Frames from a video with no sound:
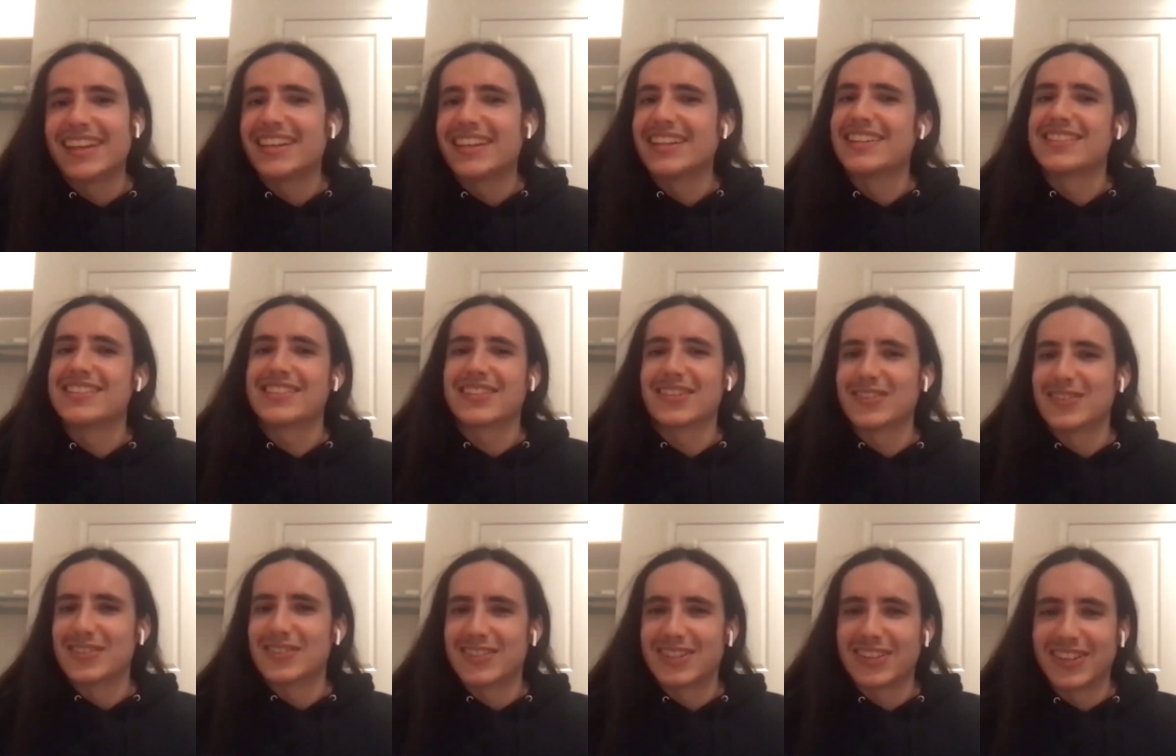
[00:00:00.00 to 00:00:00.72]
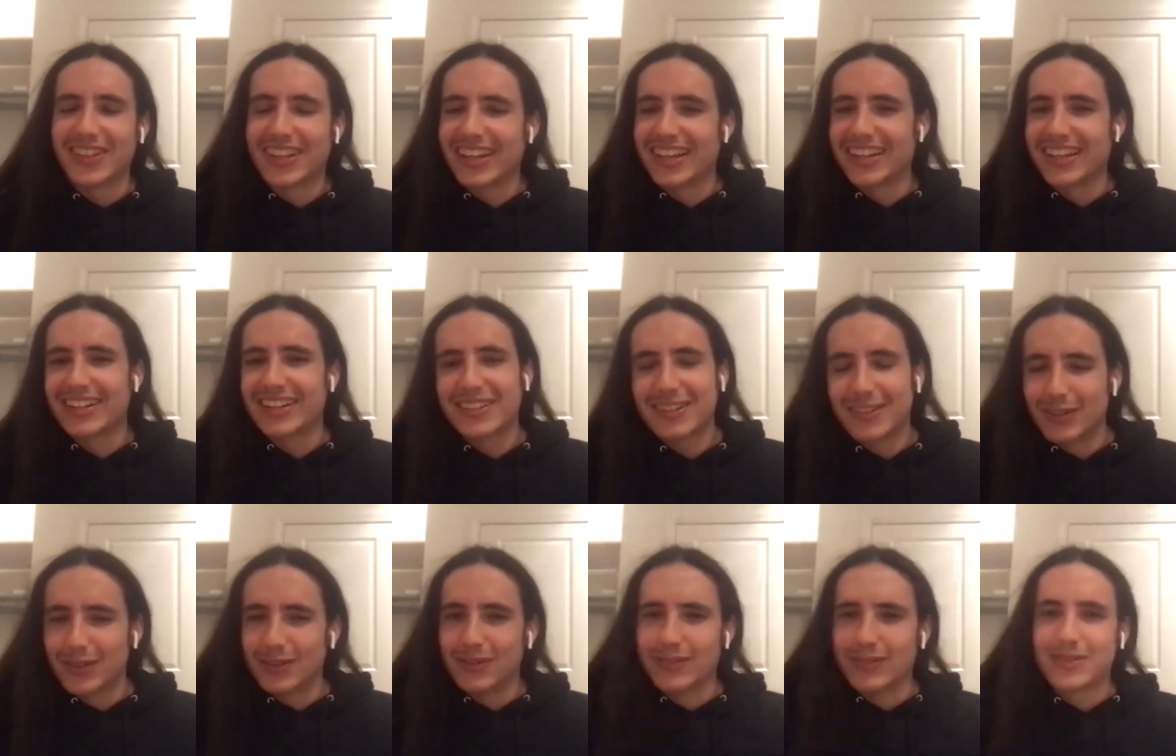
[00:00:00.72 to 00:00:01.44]
and it shows you like
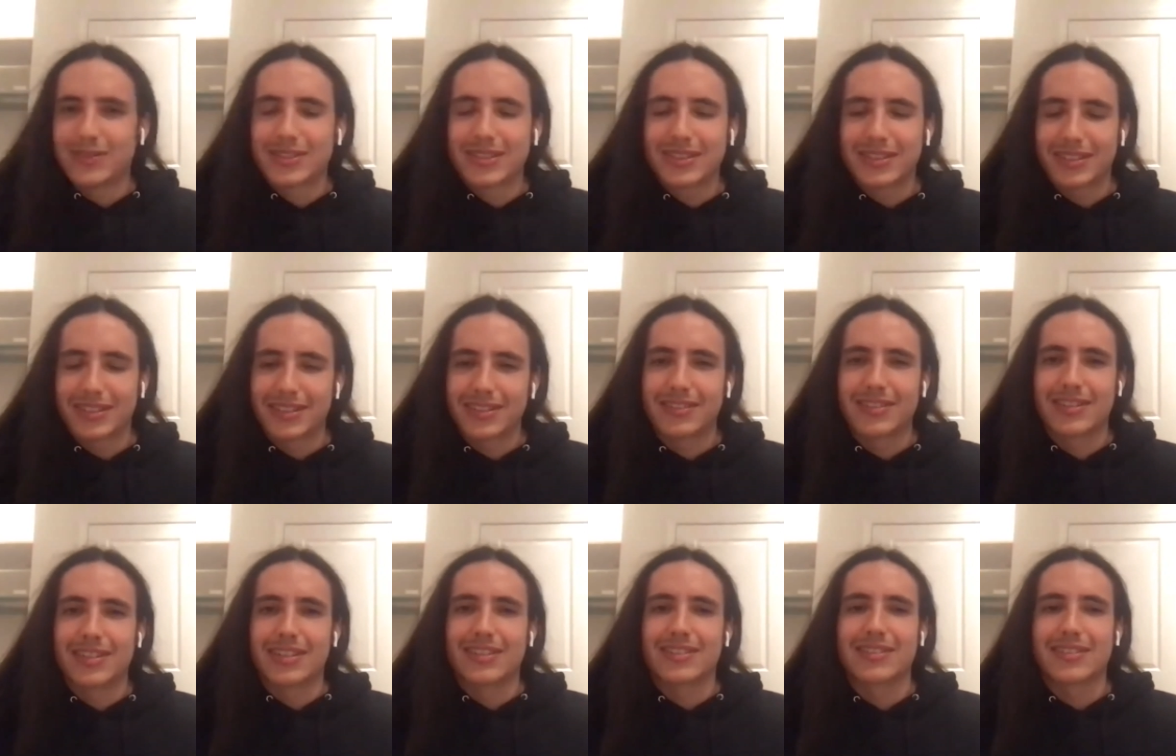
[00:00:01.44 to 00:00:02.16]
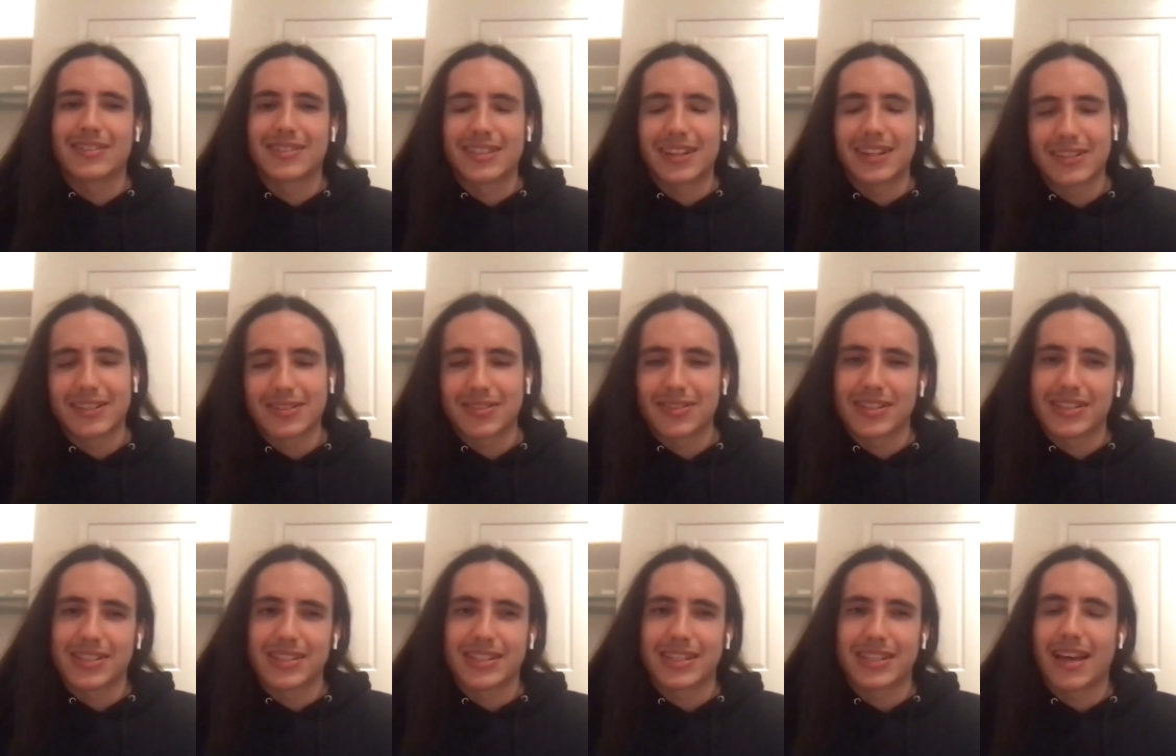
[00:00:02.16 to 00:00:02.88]
who's traditional
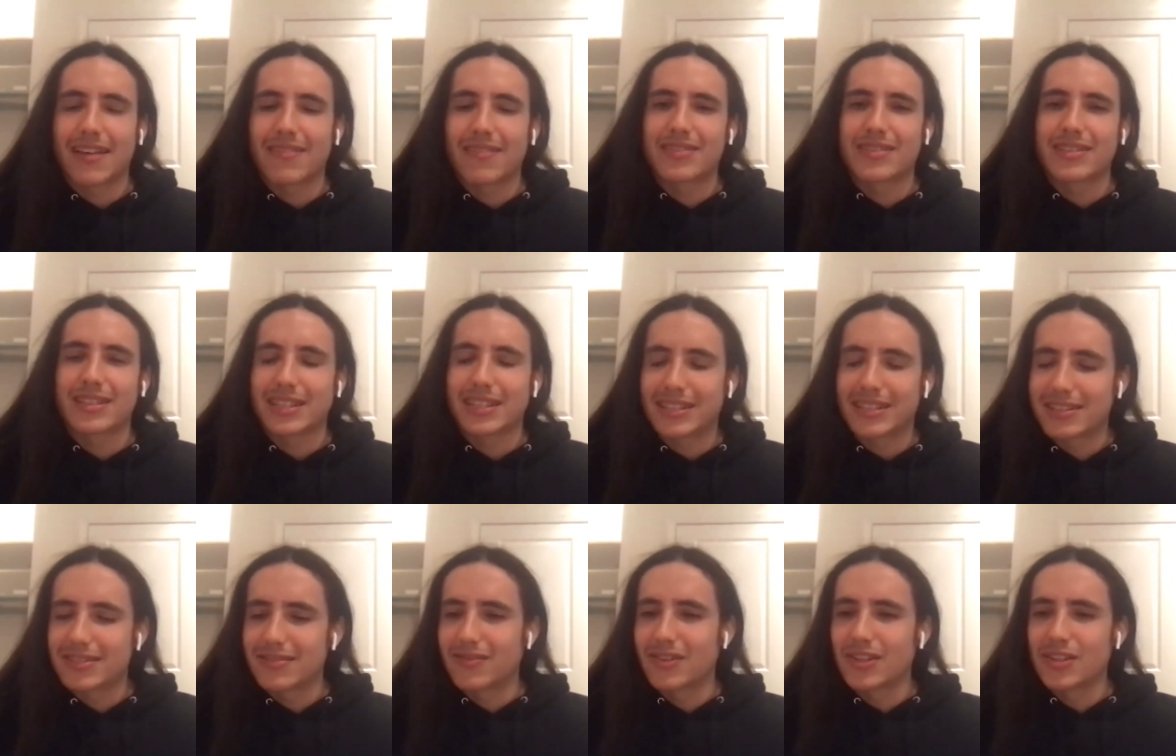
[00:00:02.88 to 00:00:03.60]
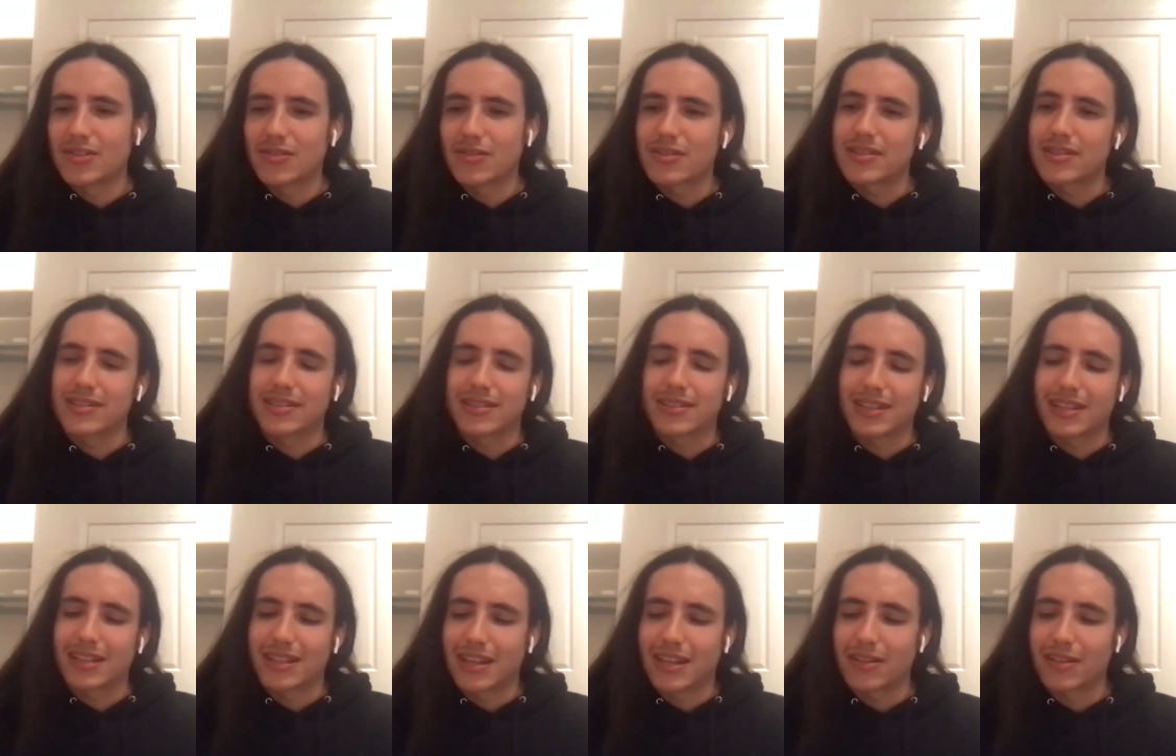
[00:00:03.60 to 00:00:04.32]
territories and has links and resources
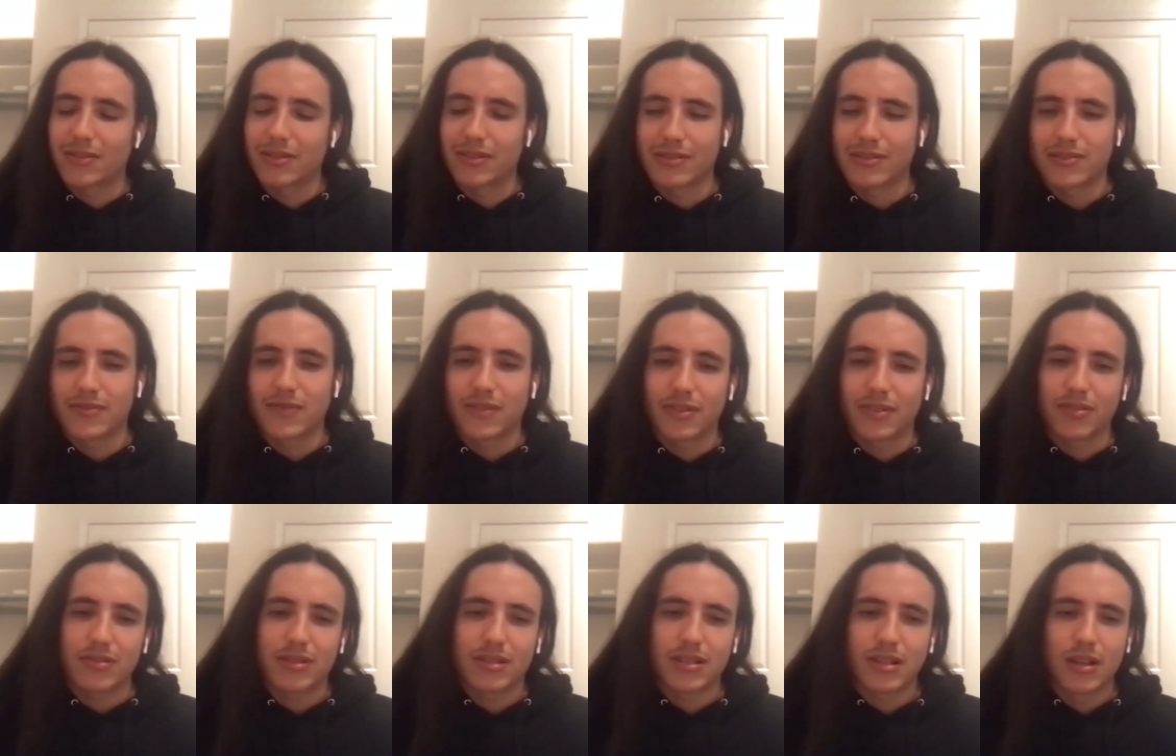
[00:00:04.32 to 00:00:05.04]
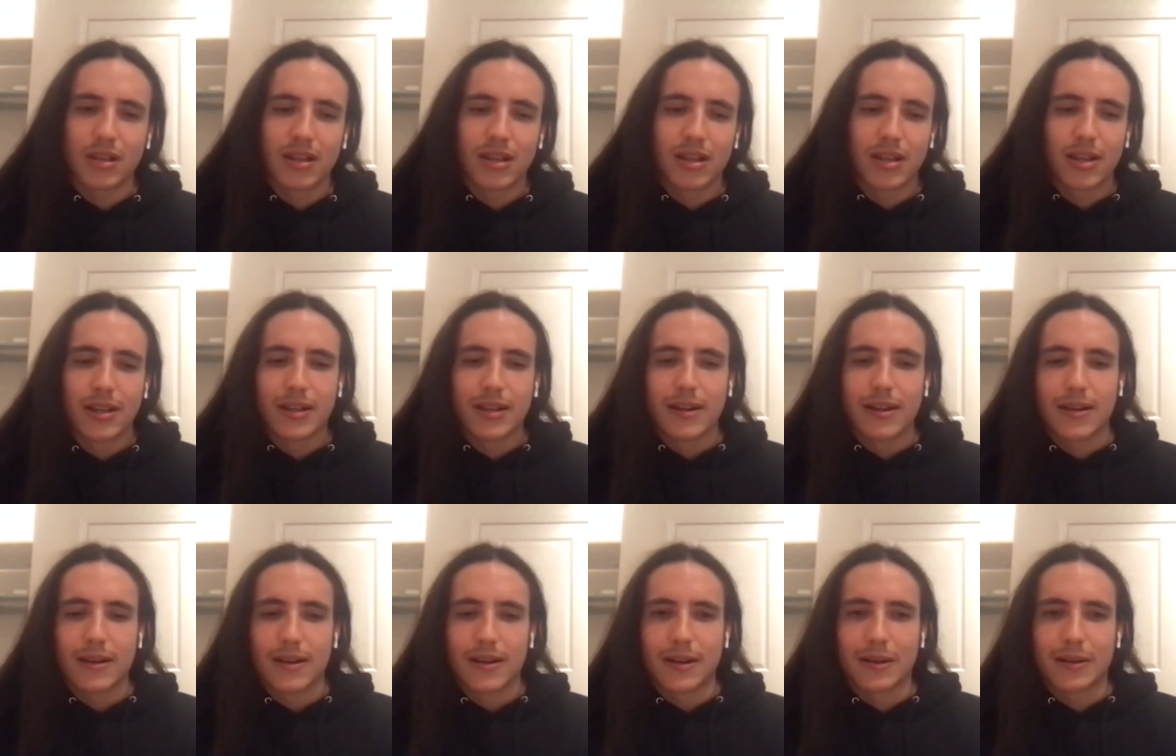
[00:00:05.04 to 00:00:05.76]
to connect with those folks,
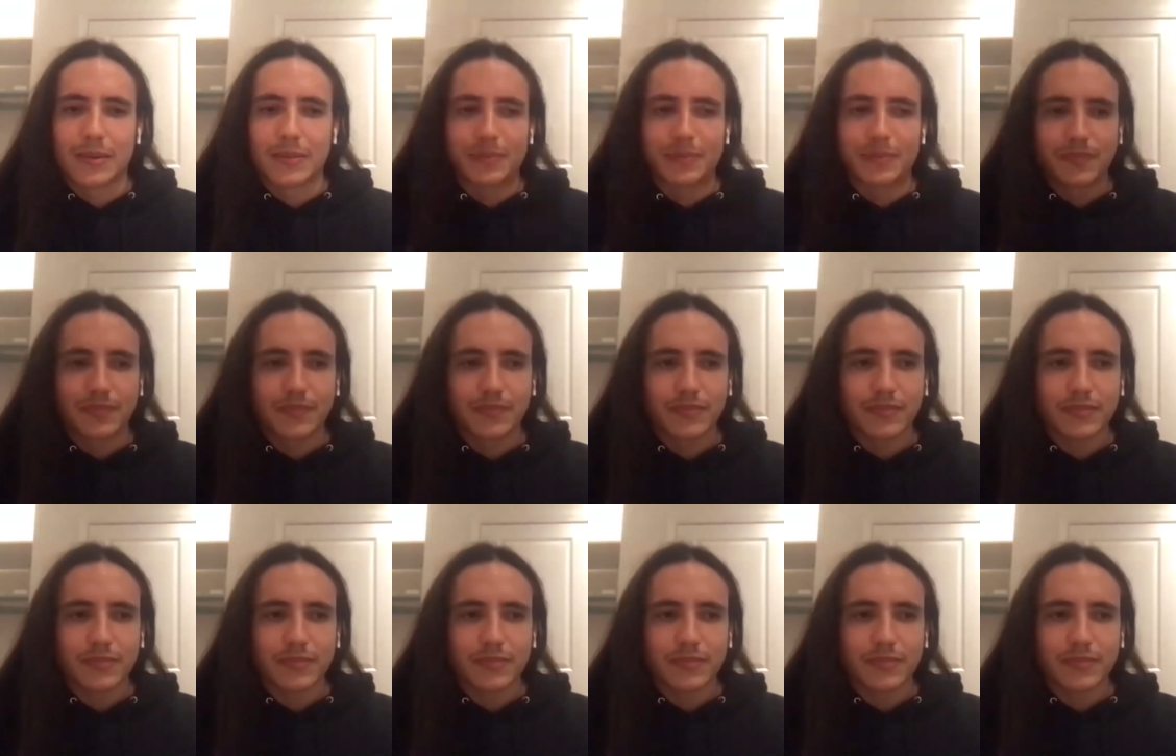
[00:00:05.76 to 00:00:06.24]
um,